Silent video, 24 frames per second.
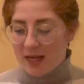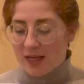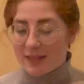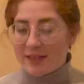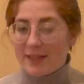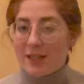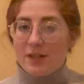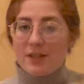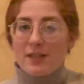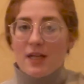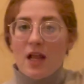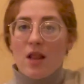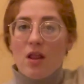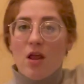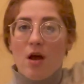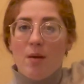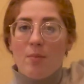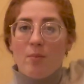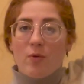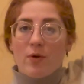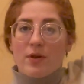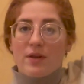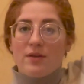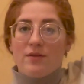There's a lot
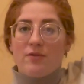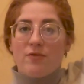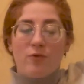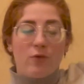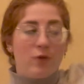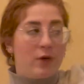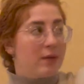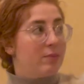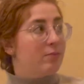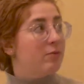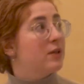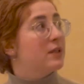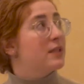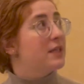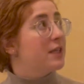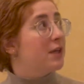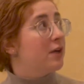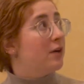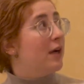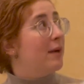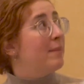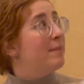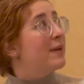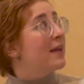more than 40 books
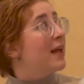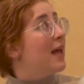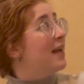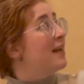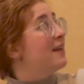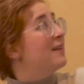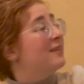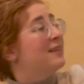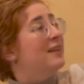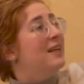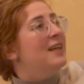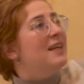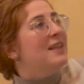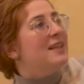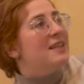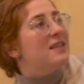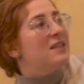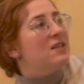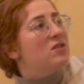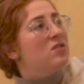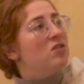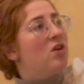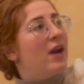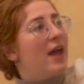here. I mean, this
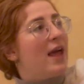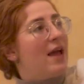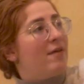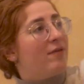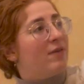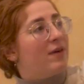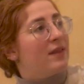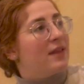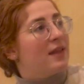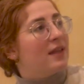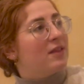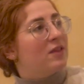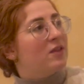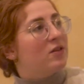is not everything.